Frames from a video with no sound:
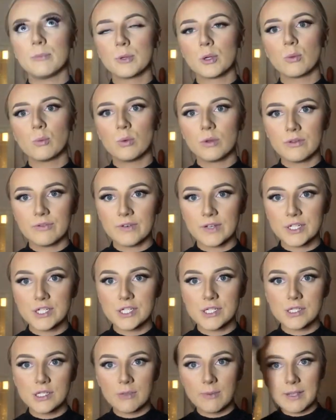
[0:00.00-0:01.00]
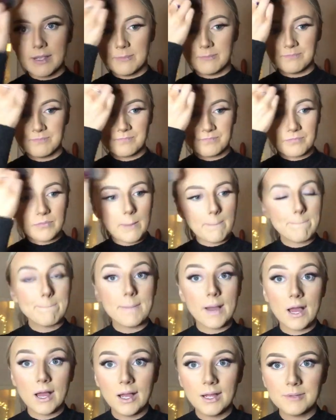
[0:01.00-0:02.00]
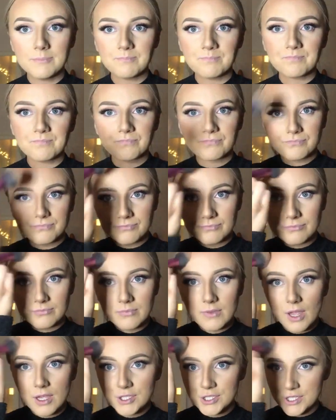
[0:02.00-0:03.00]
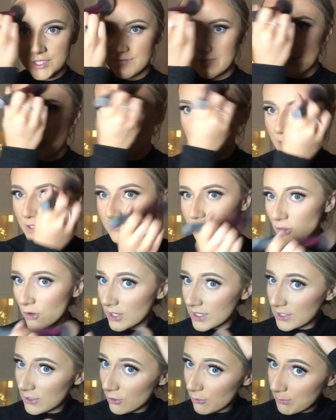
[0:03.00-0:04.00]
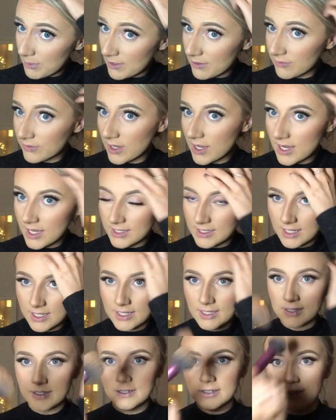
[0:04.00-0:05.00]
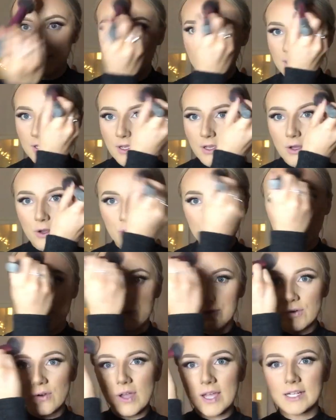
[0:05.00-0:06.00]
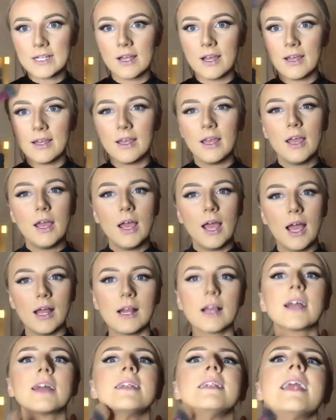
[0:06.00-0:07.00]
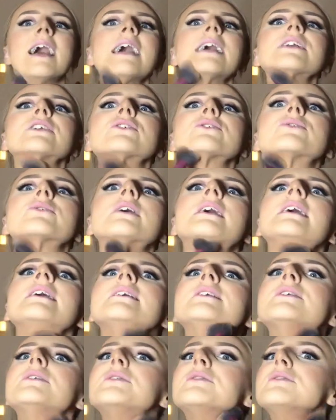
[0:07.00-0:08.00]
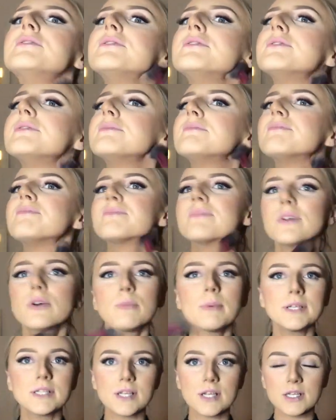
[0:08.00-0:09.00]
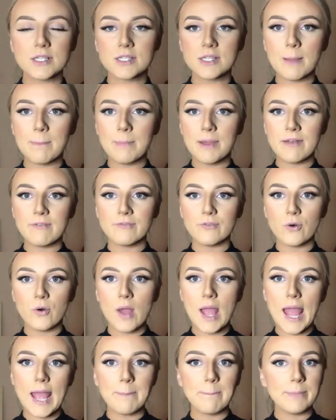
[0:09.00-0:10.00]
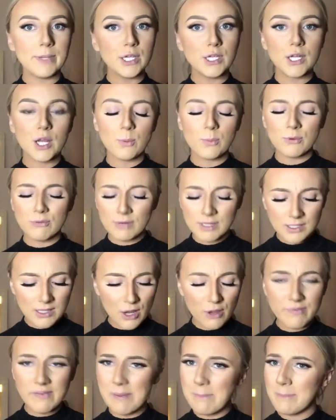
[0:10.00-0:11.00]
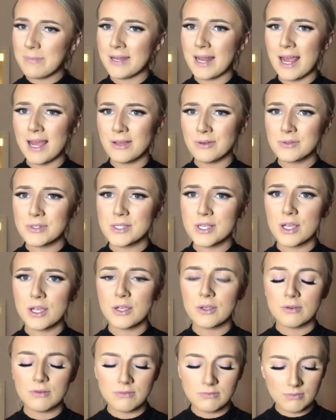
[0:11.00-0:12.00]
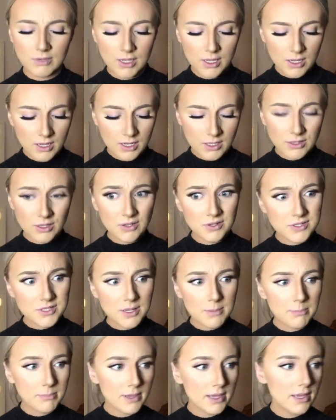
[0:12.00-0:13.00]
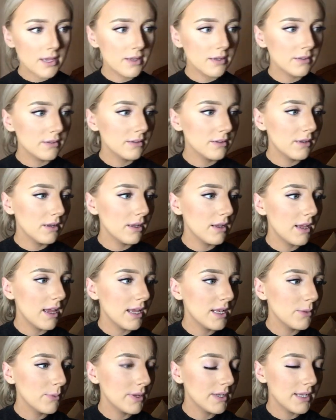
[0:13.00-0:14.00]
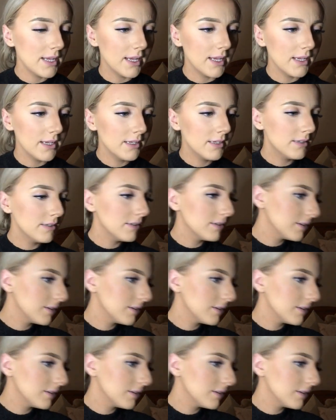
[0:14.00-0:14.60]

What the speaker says: god, what the fuck is she doing? But I just think when you've got a little bit of colour on the forehead, like a natural kind of, almost like a sunburnt forehead, but you know, we're in November now, so no sunburn anywhere near.